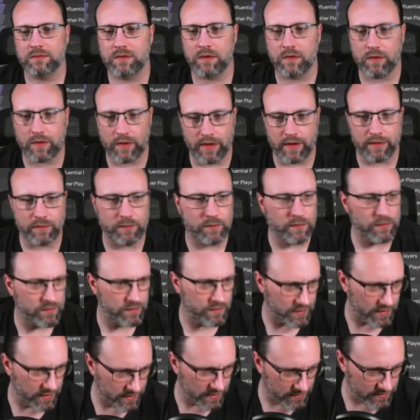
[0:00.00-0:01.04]
Okay, we'll do
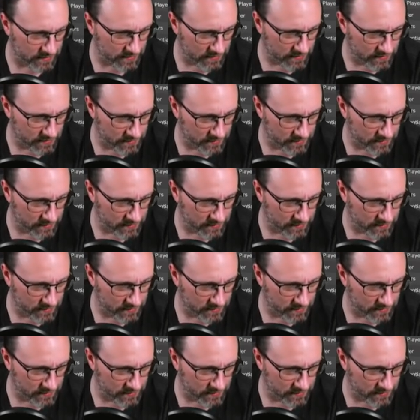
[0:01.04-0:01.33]
that.